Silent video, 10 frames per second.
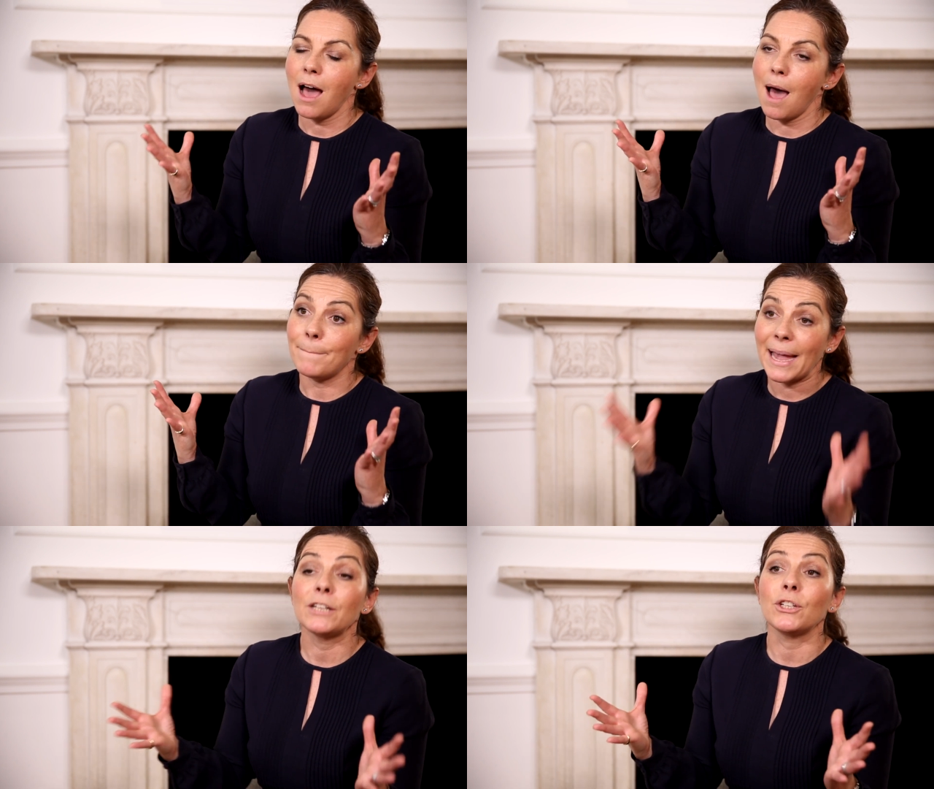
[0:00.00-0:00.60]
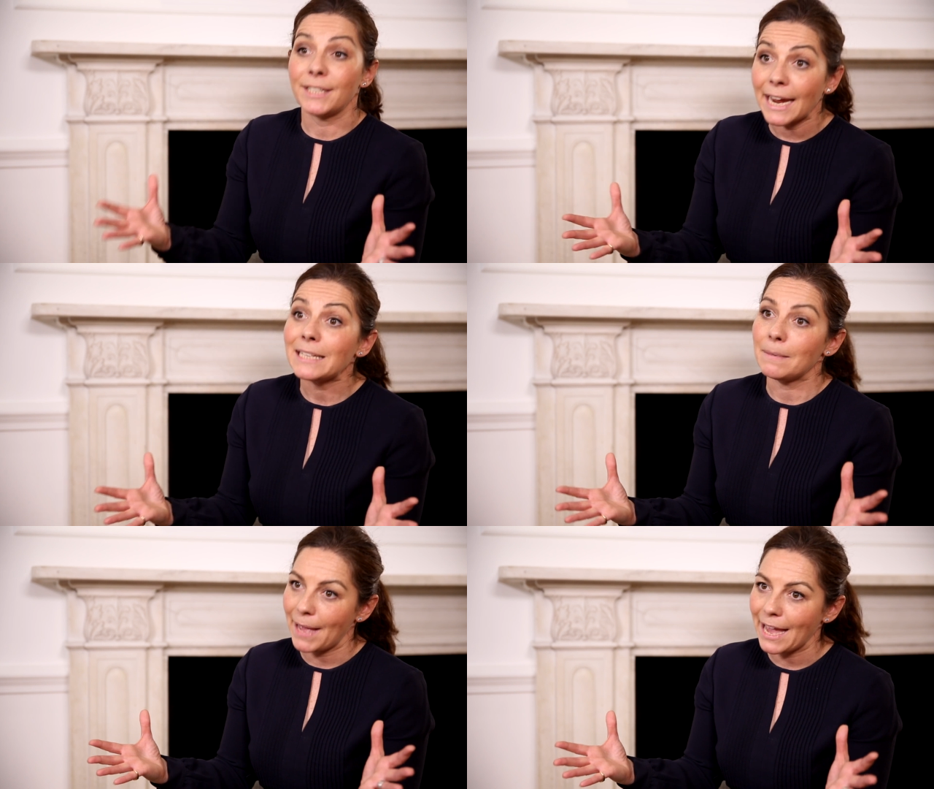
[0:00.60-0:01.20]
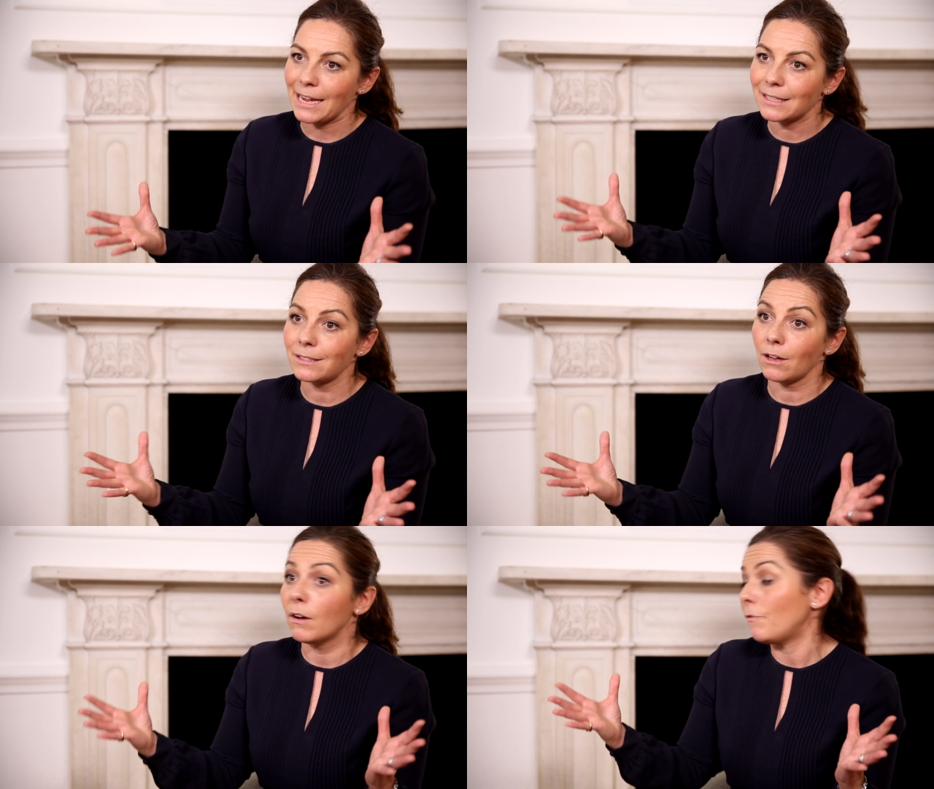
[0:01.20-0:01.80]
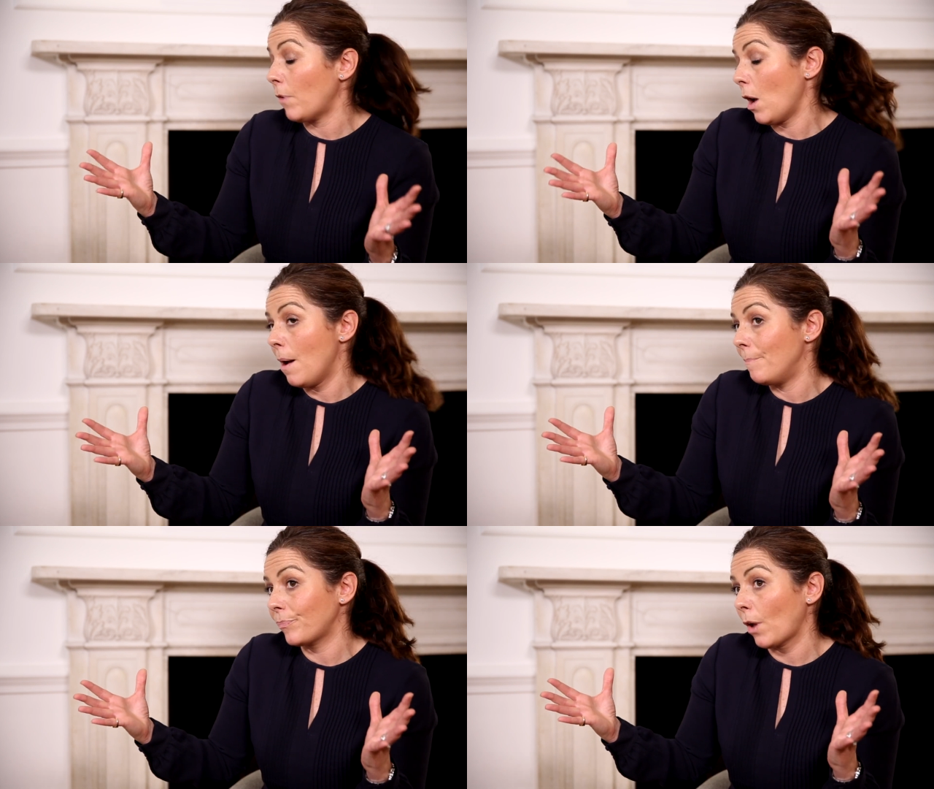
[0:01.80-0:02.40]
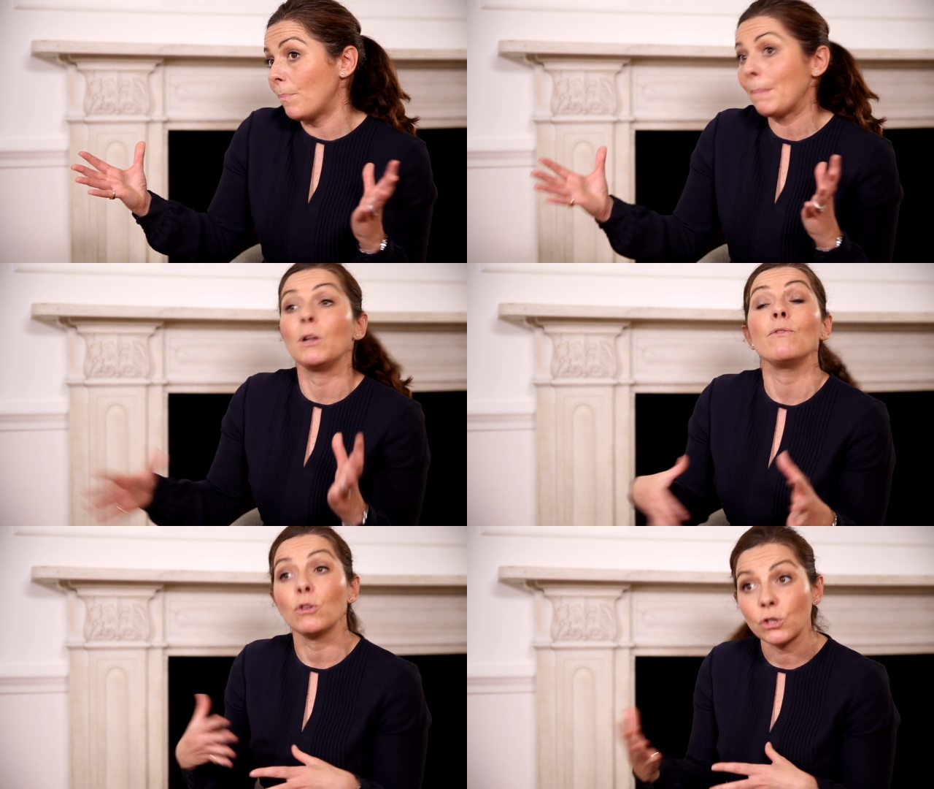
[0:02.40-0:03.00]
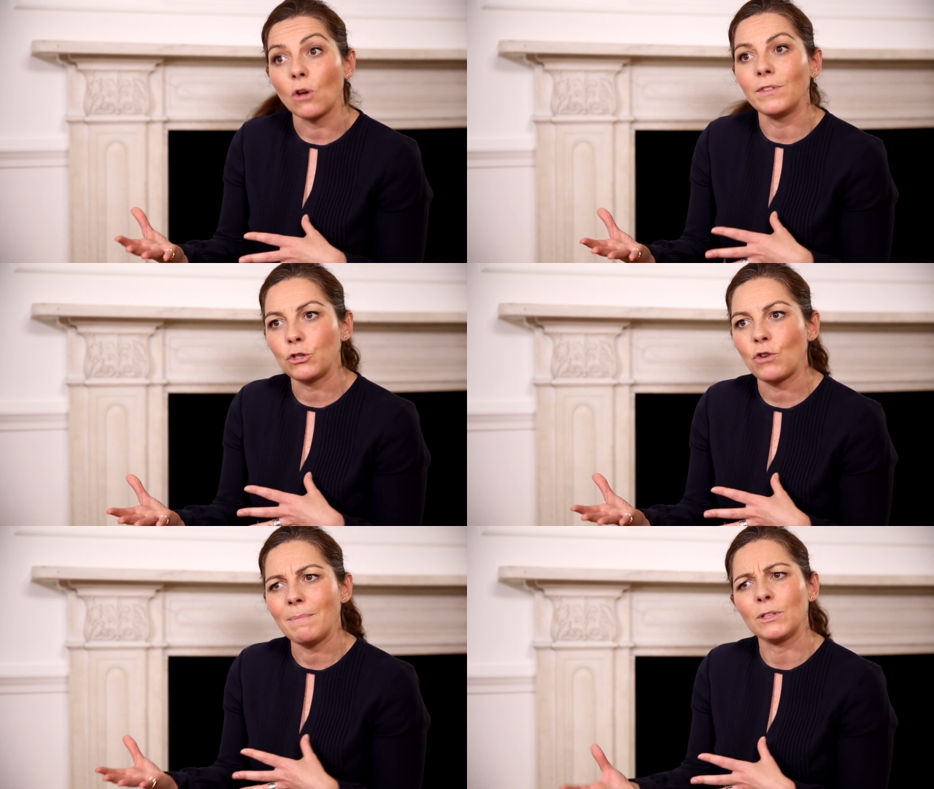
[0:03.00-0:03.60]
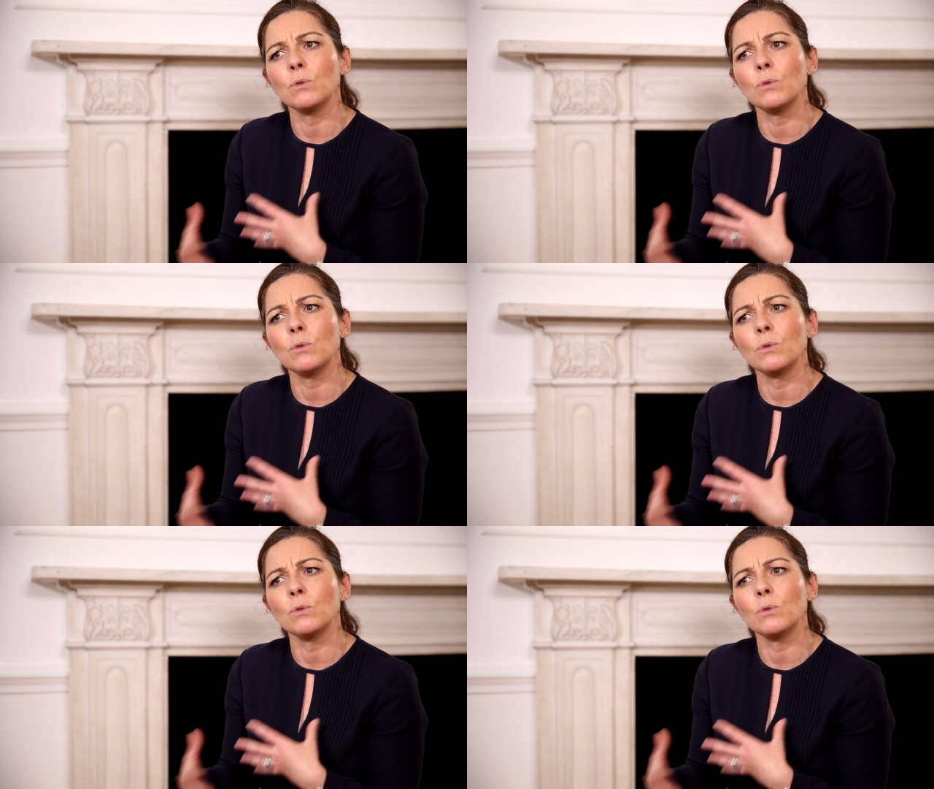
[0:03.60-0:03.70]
um, patient database of, um, of people who've undergone this treatment.